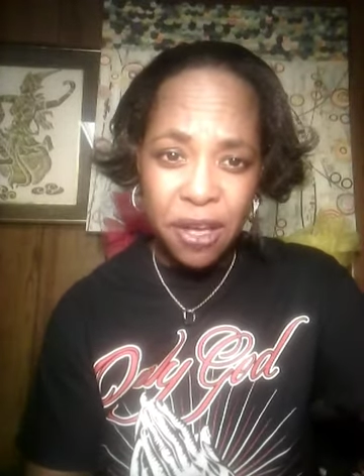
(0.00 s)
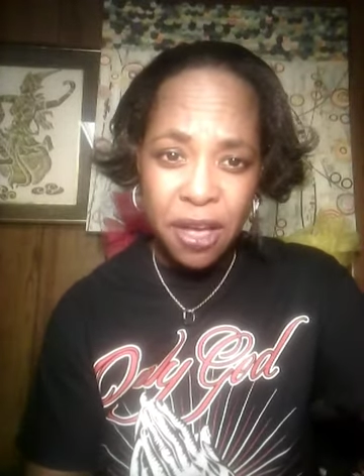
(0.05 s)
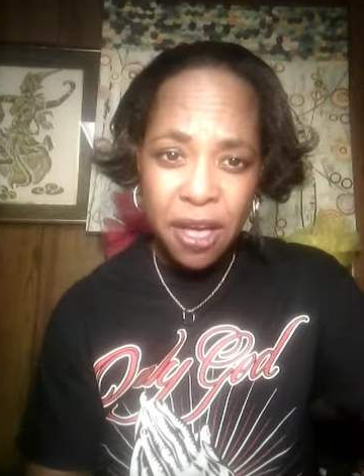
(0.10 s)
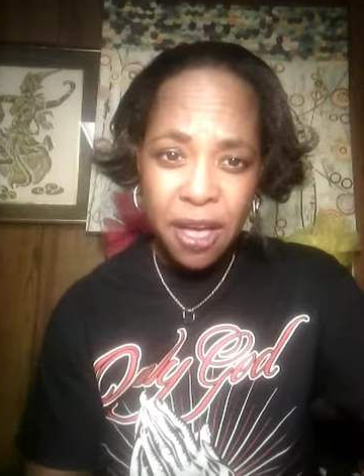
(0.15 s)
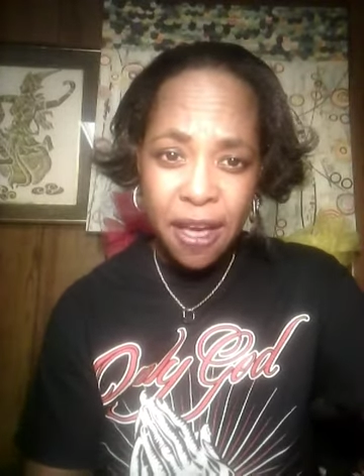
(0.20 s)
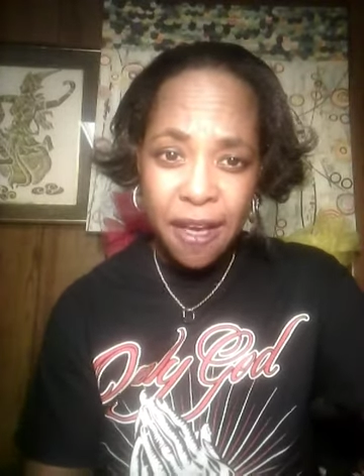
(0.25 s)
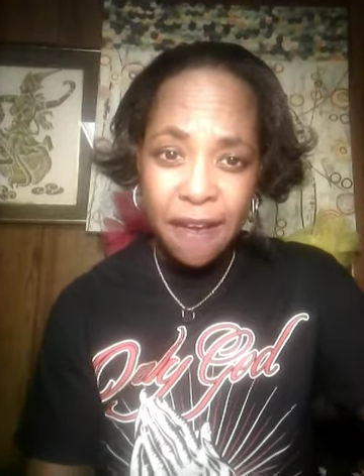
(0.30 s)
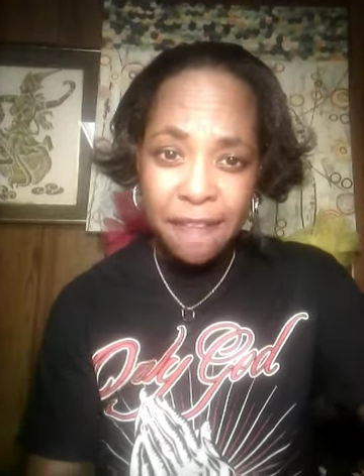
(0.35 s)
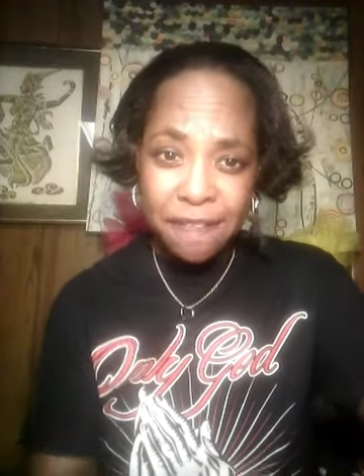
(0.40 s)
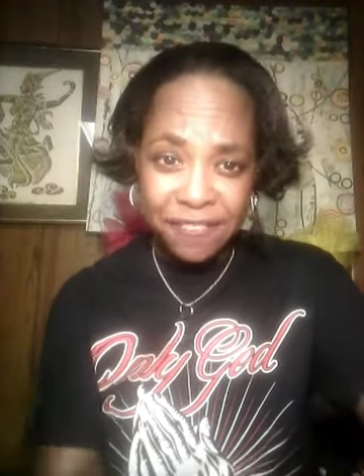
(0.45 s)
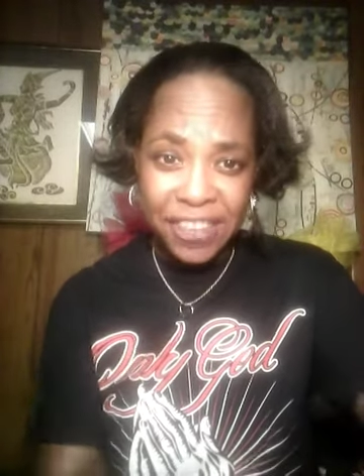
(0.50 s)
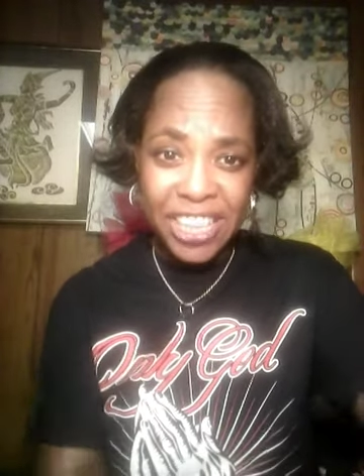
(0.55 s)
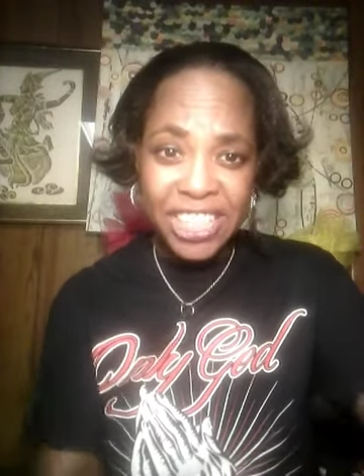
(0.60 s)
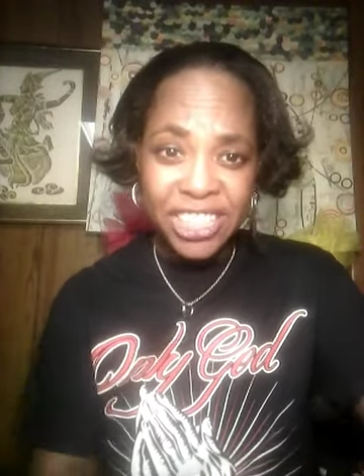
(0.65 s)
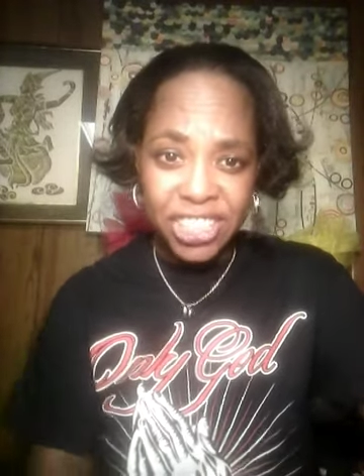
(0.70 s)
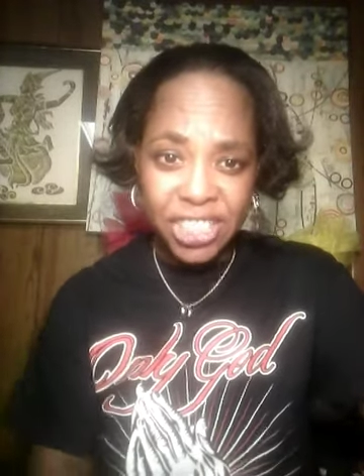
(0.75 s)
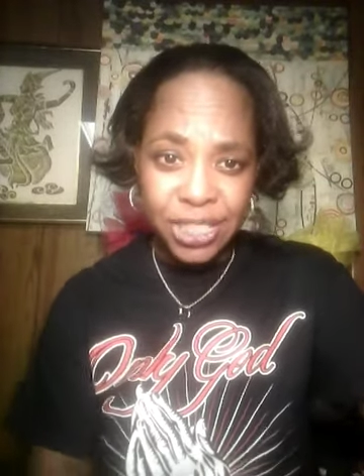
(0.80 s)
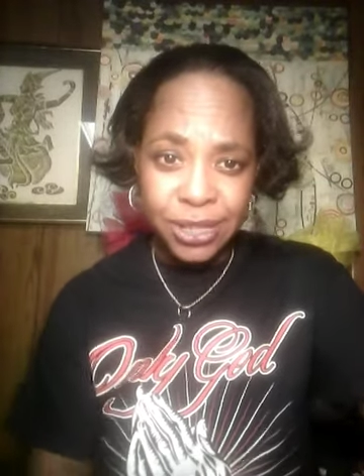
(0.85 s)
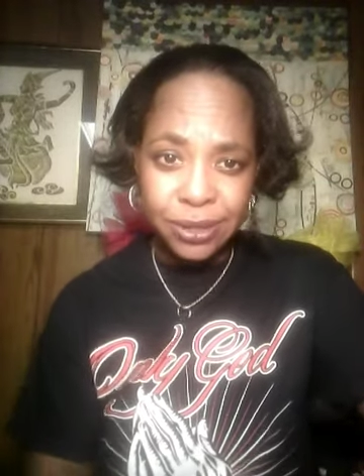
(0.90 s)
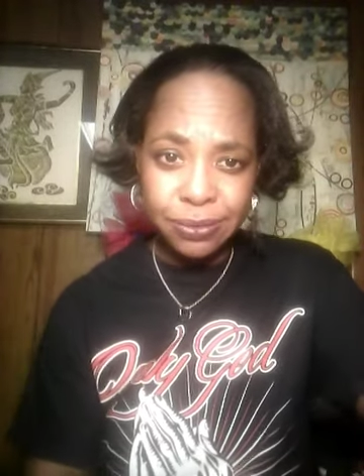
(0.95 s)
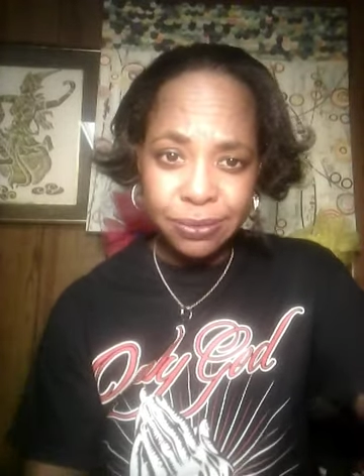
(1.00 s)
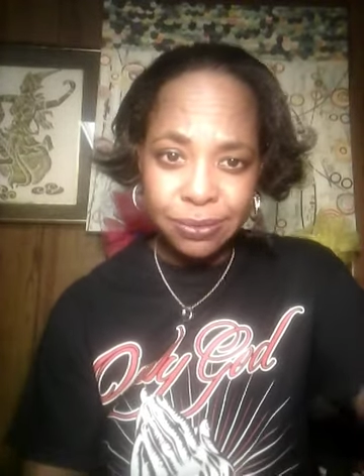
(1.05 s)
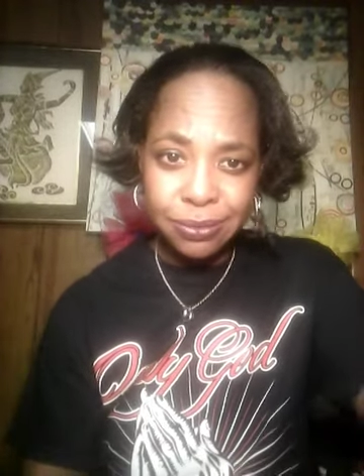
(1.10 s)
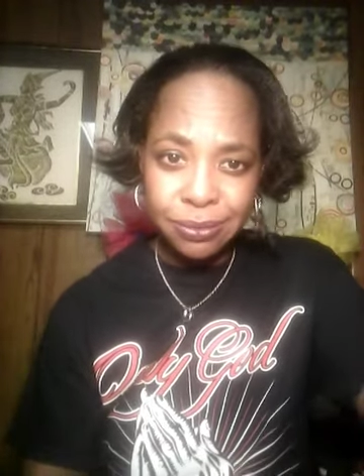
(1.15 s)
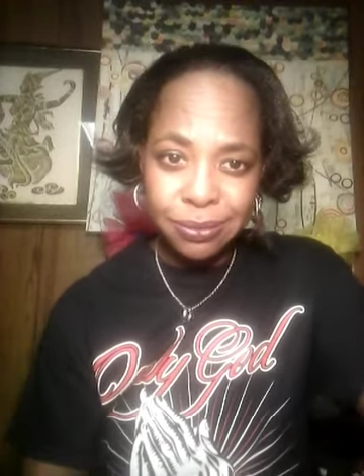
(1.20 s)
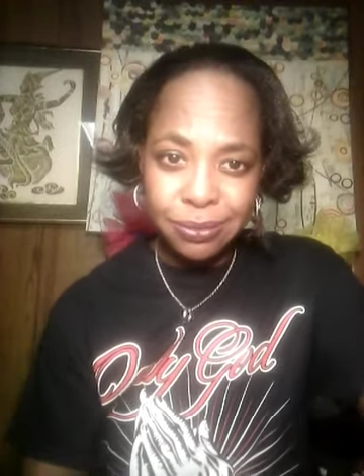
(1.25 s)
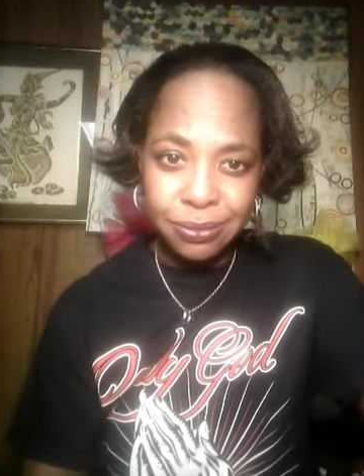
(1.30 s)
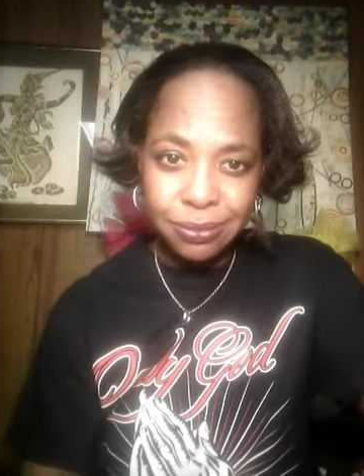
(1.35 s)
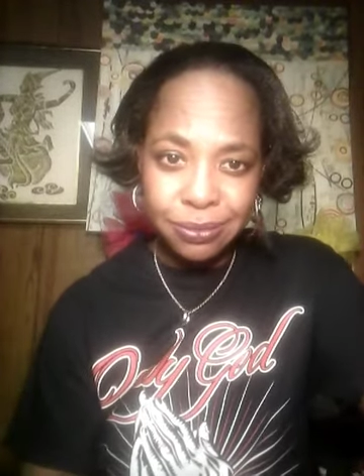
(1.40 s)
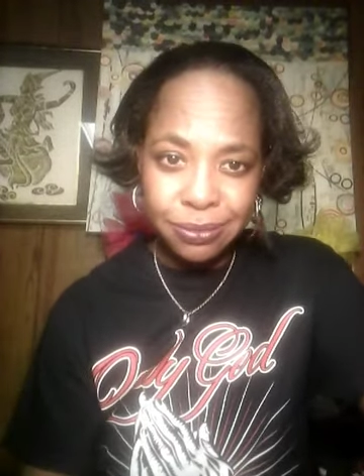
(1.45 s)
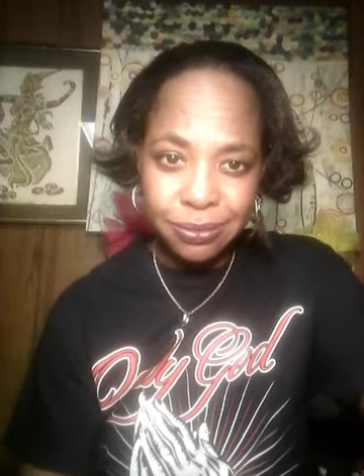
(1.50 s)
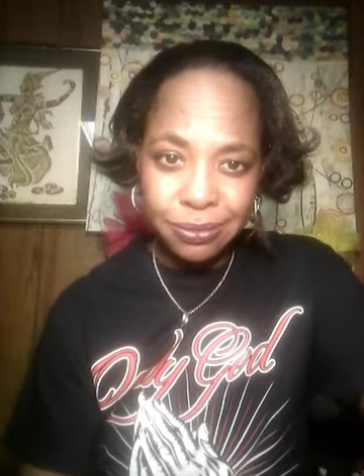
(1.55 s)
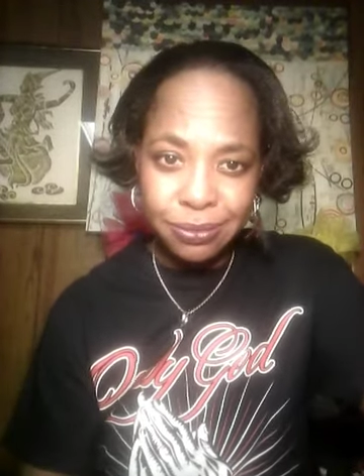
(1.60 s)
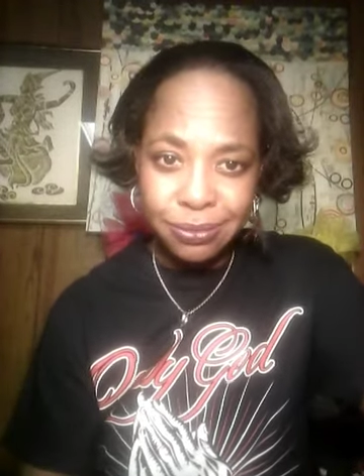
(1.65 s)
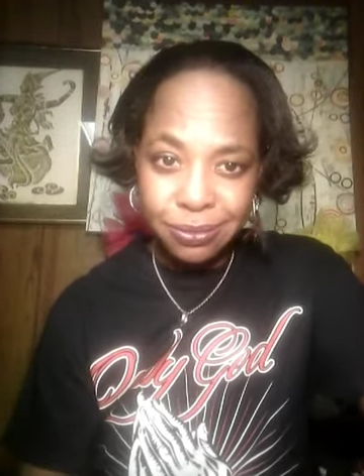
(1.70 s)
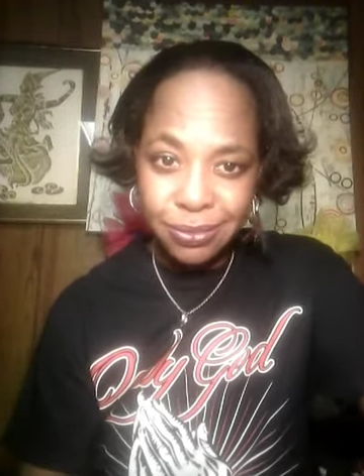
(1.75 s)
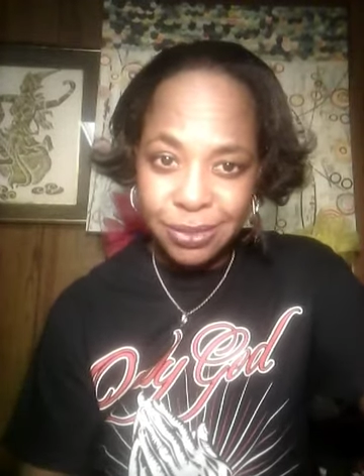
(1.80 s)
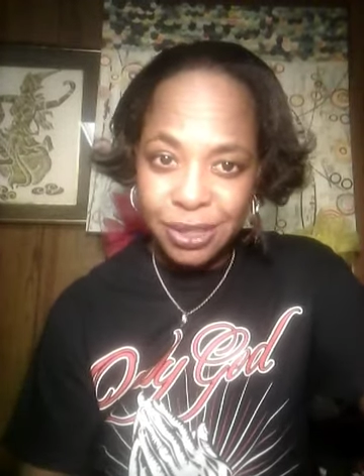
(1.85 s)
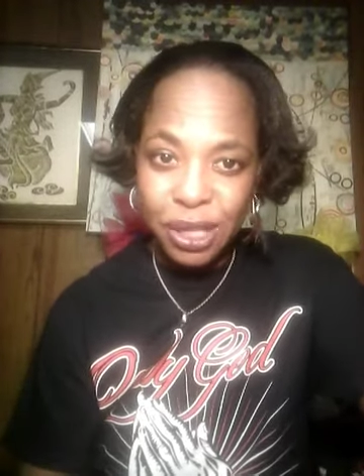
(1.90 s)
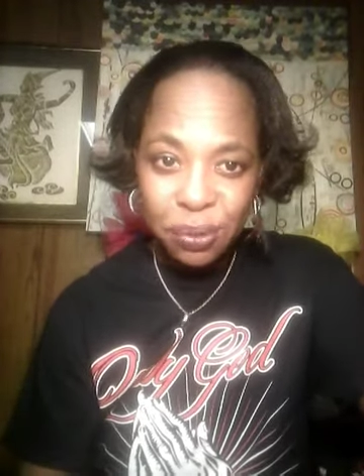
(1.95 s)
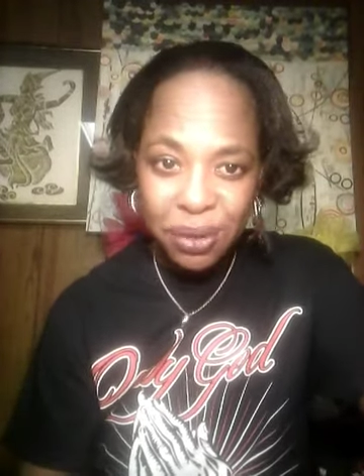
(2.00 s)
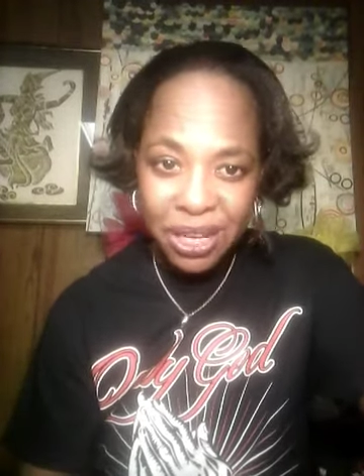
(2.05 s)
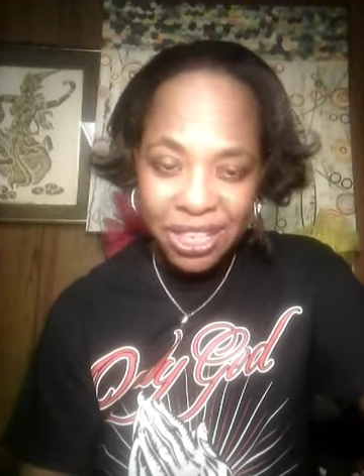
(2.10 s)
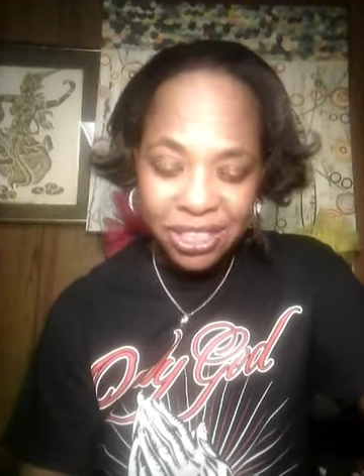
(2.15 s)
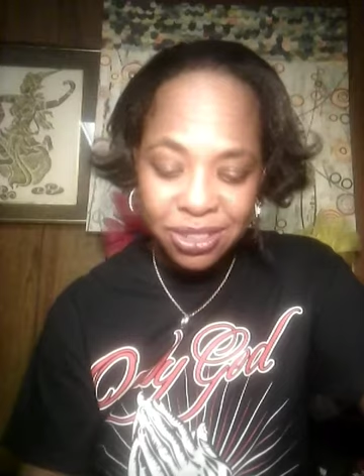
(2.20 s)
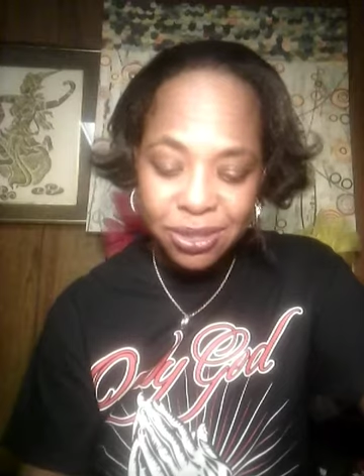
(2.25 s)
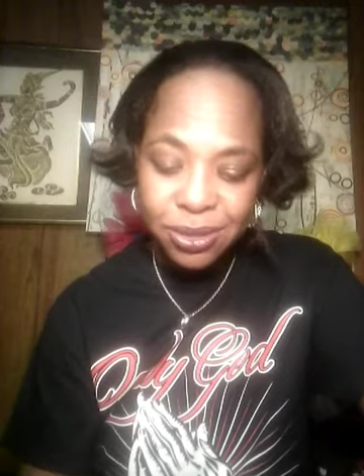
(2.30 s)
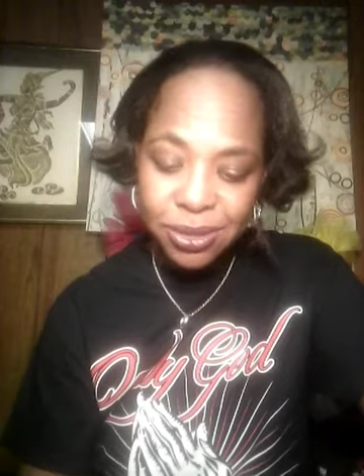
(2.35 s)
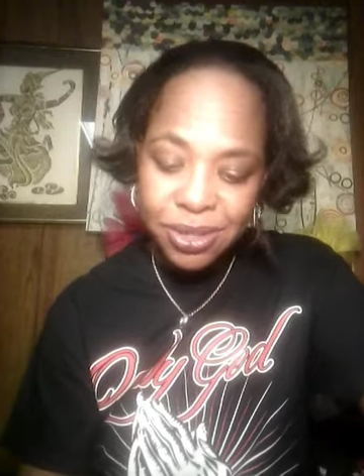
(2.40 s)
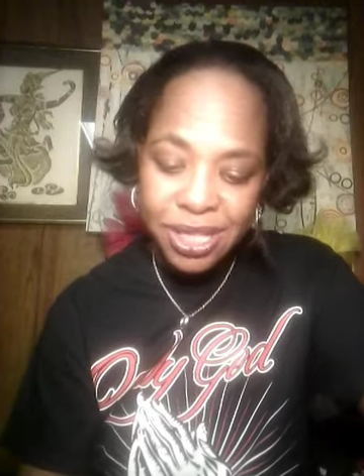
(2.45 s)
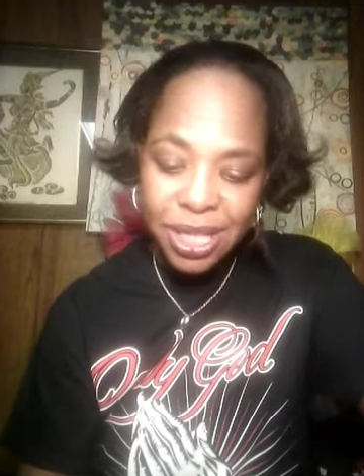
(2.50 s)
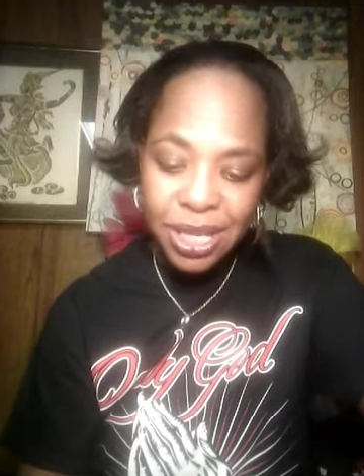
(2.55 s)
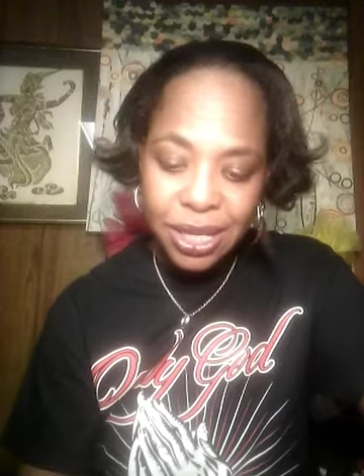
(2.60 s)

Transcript: a vision. All right, you see it.